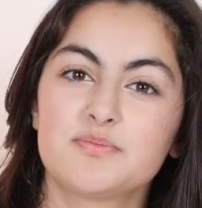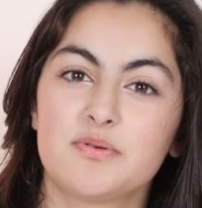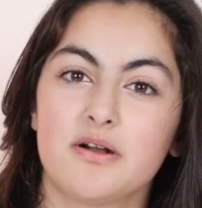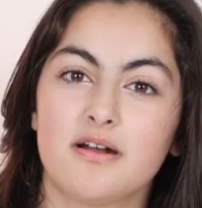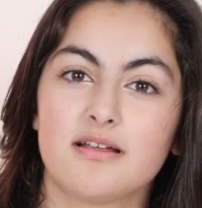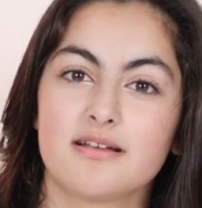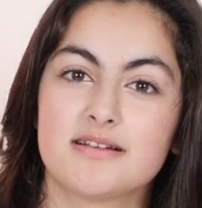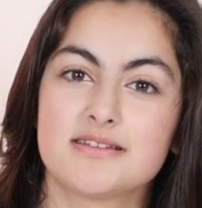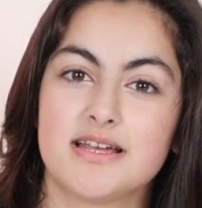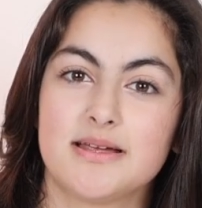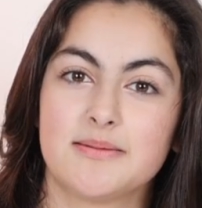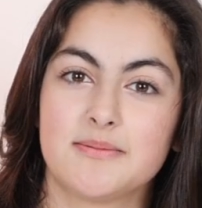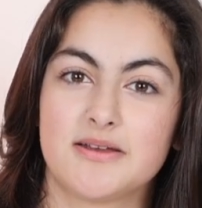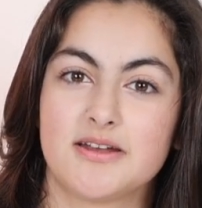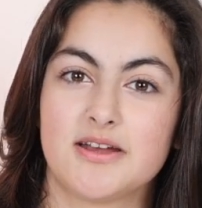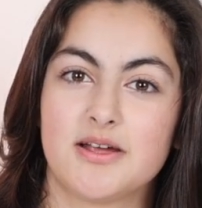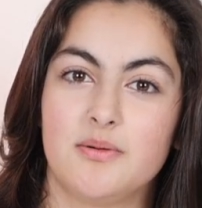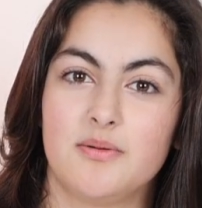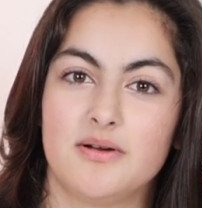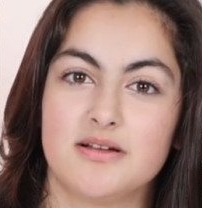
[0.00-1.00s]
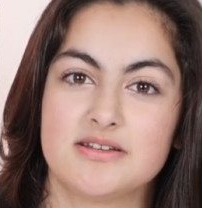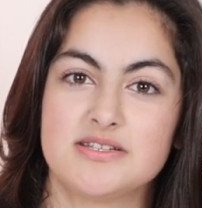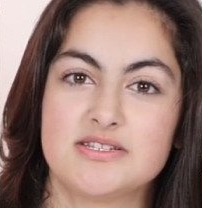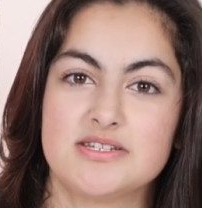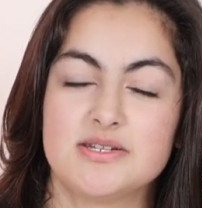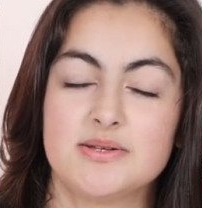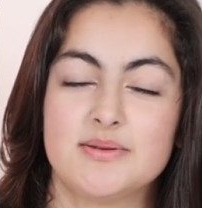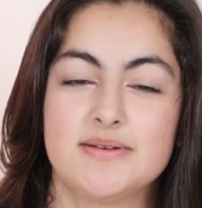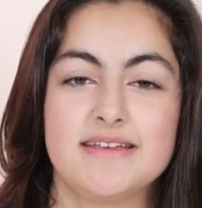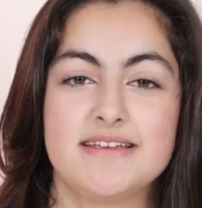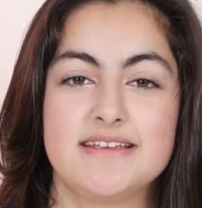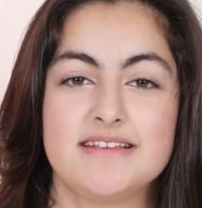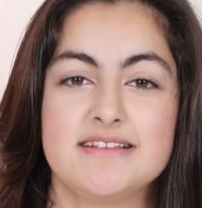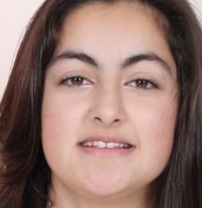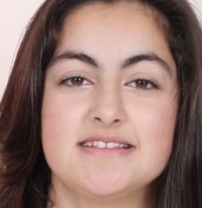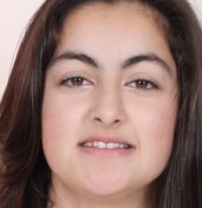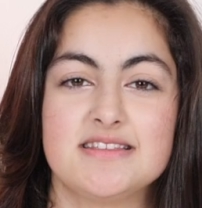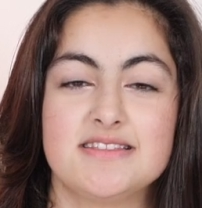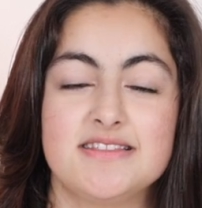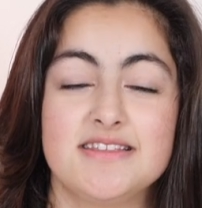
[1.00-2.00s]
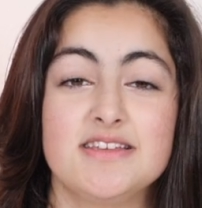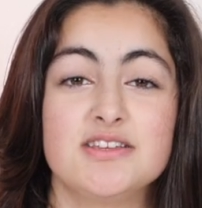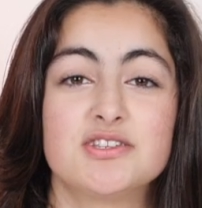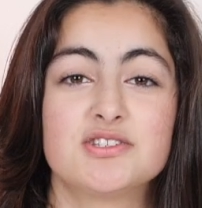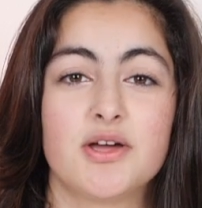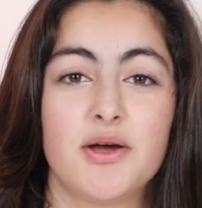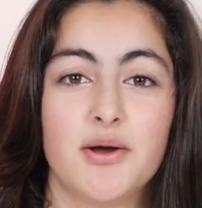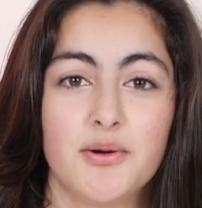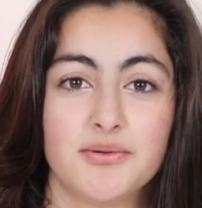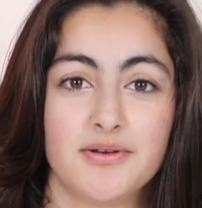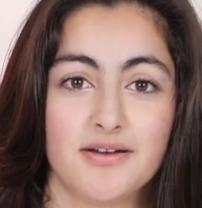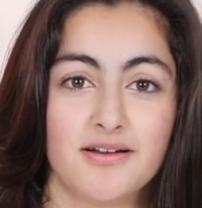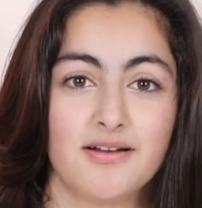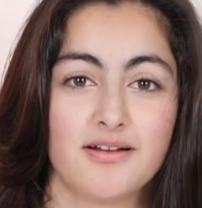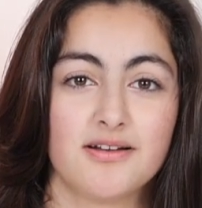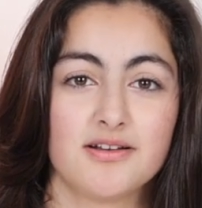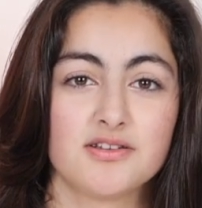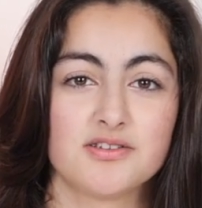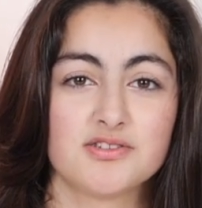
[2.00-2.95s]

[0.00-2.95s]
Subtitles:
product I'm going to go on to is the toner.